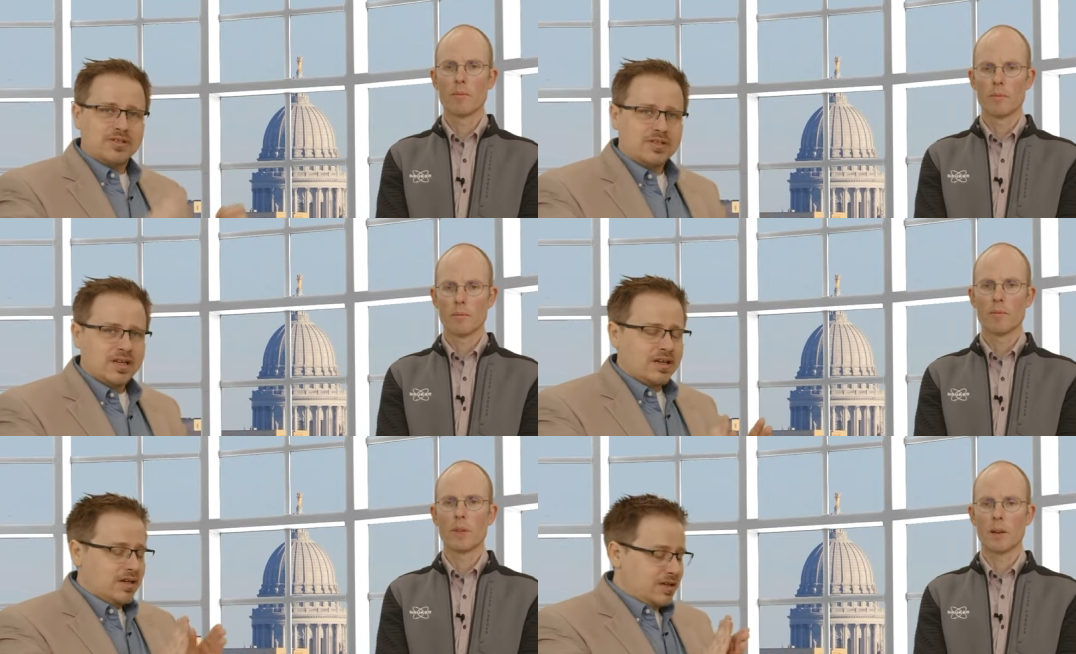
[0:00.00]
Speaker 1: is.
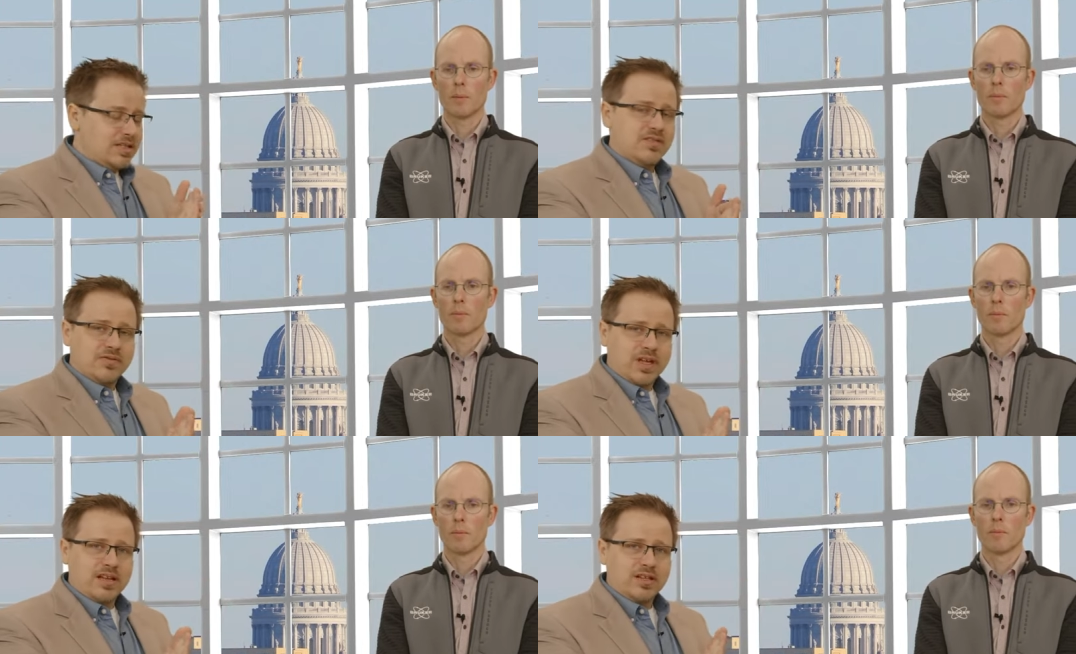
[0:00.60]
But that's a
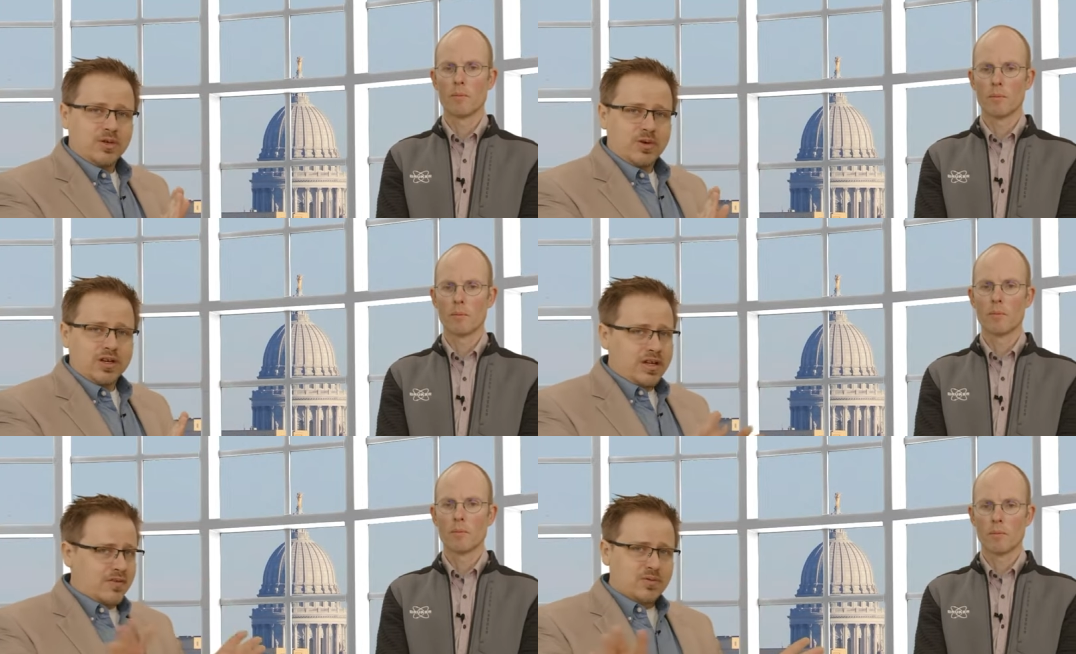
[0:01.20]
flat little
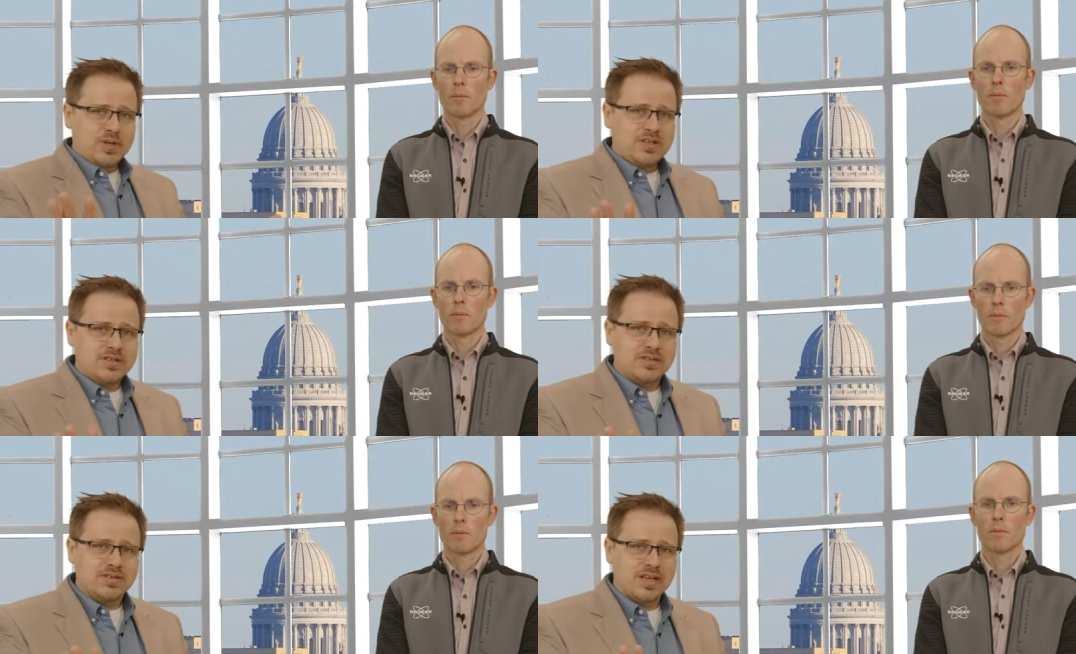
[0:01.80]
one. Everybody does
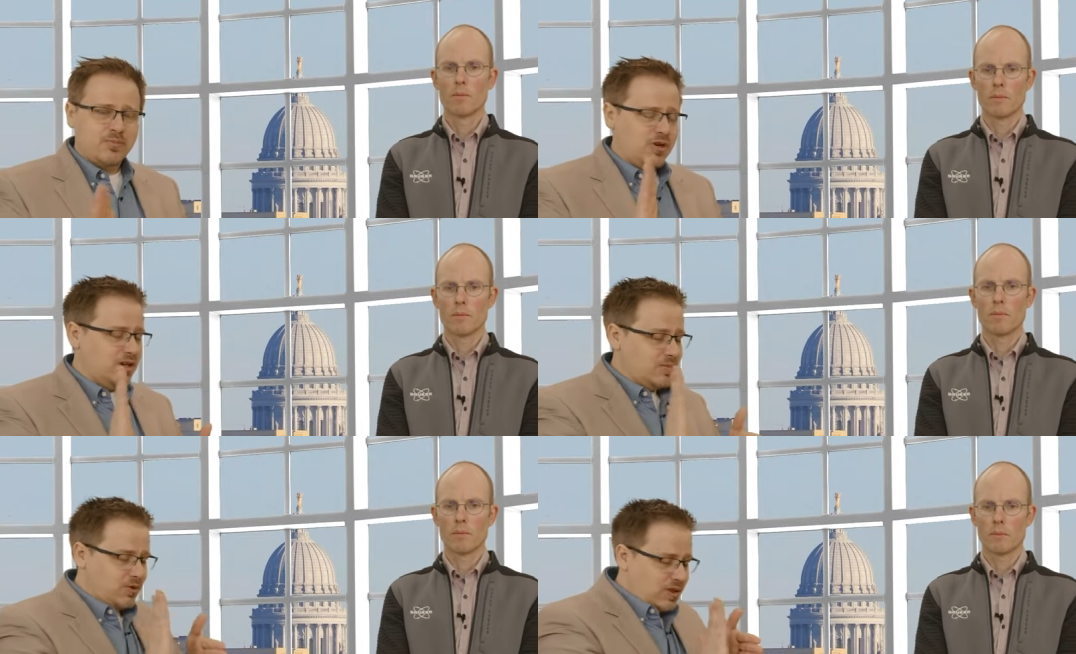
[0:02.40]
it the same way.
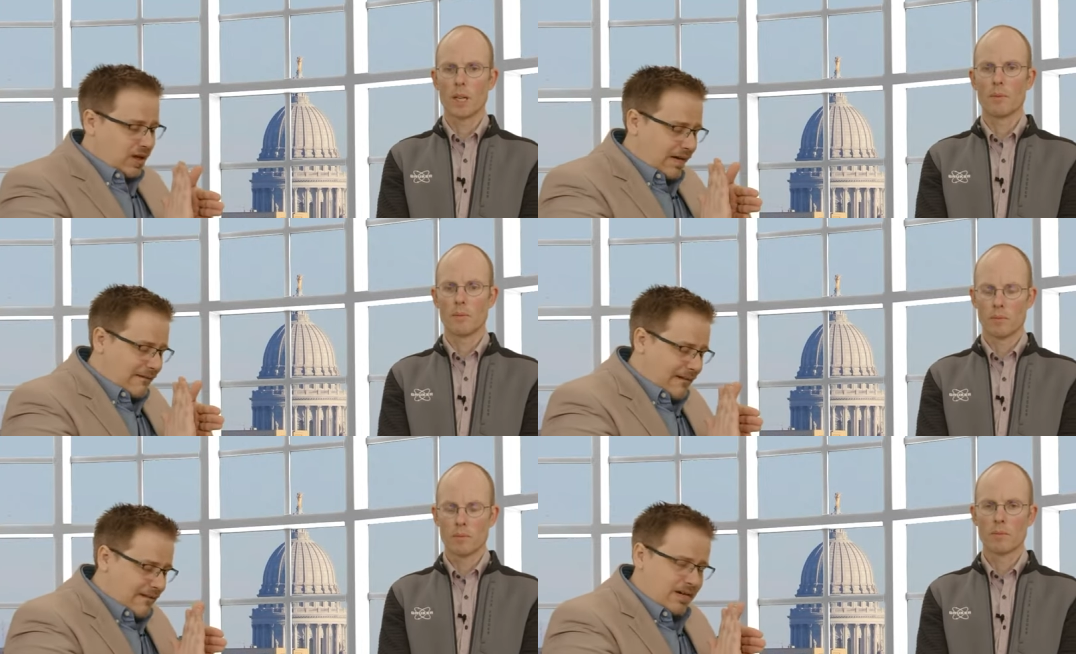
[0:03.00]
You put that
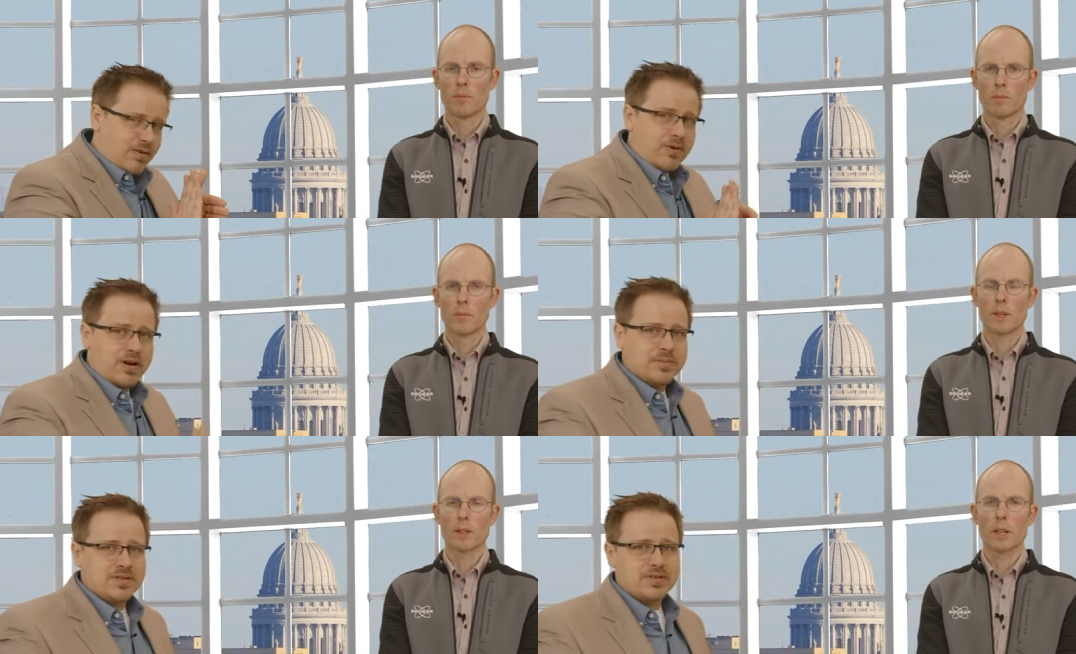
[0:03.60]
right
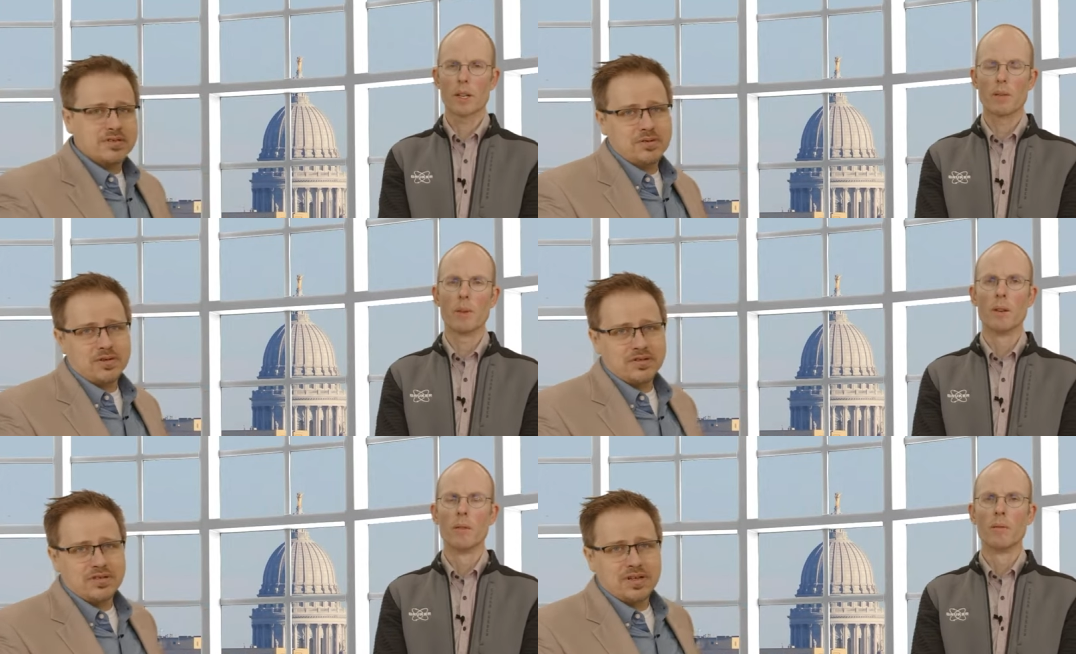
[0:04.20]
up to the
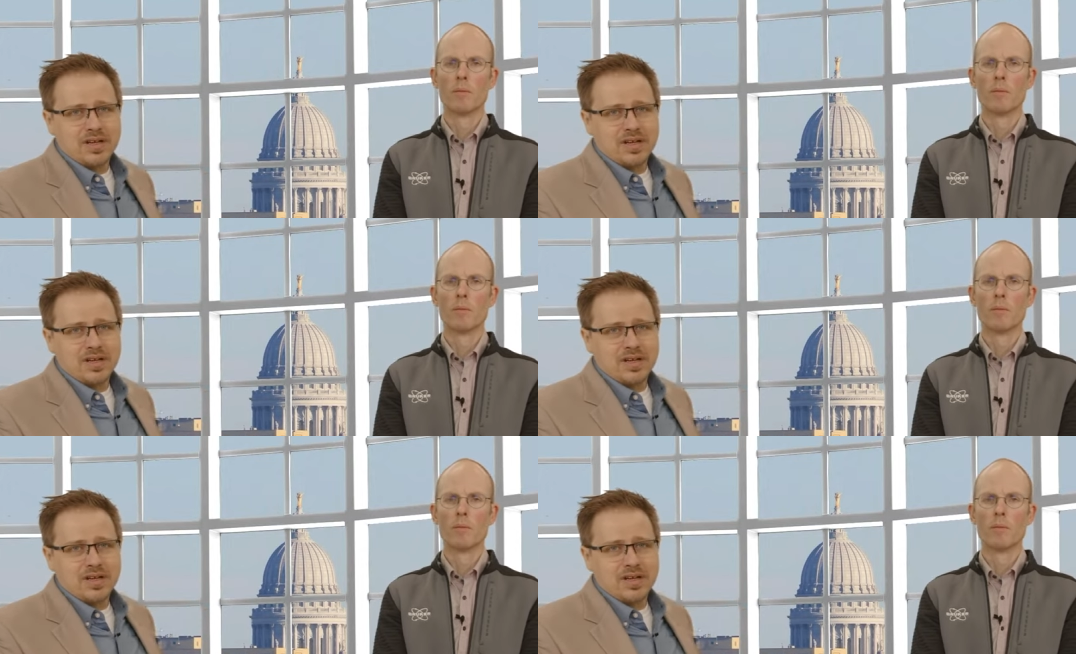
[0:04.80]
source.